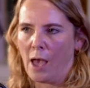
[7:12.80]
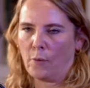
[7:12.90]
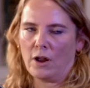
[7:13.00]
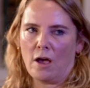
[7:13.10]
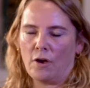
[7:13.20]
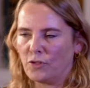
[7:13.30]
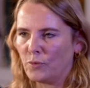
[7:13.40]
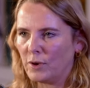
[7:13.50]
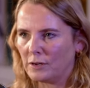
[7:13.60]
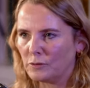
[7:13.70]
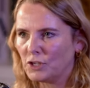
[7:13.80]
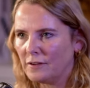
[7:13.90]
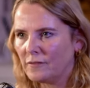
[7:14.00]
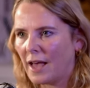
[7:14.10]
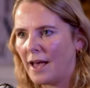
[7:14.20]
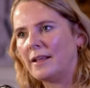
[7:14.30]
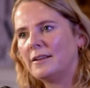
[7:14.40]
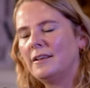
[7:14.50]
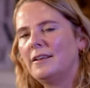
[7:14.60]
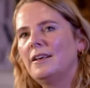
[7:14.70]
on earth are we going to achieve that?
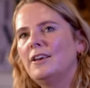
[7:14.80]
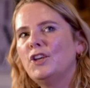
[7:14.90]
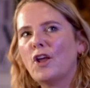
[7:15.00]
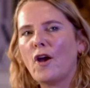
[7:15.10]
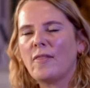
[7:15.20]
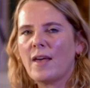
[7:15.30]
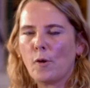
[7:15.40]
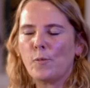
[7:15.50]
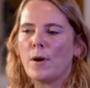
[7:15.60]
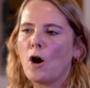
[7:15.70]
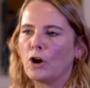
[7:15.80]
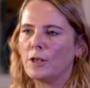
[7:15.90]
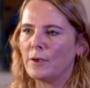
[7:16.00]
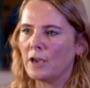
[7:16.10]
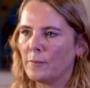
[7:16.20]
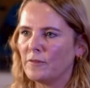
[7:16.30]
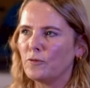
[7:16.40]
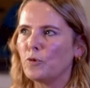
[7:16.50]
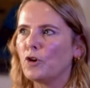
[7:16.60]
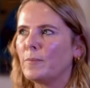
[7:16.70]
And that will partly be coming
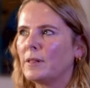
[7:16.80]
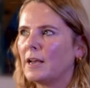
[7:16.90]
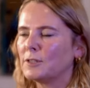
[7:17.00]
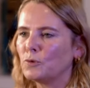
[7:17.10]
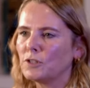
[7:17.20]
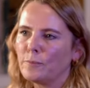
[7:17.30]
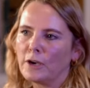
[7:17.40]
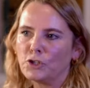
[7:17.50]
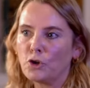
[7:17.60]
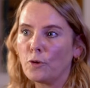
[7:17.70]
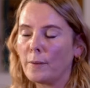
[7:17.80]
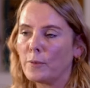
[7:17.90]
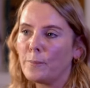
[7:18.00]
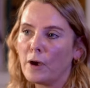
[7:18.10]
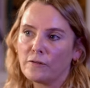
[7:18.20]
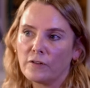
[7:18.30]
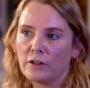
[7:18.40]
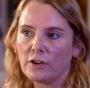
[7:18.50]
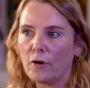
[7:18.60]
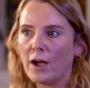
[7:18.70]
from group, but that's also my job. I'm the
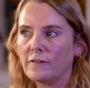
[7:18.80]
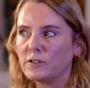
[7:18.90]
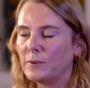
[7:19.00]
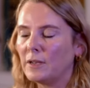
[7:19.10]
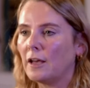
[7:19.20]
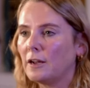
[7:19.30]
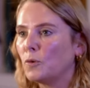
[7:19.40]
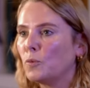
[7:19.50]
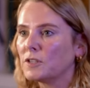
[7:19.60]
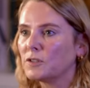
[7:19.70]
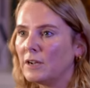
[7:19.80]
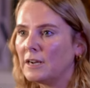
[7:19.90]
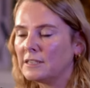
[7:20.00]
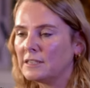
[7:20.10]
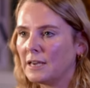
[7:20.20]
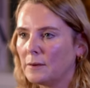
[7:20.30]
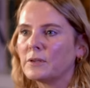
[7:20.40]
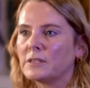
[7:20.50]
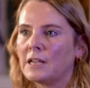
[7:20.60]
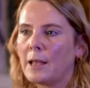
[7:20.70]
buffer. Now I have to be like, look, what's realistic but still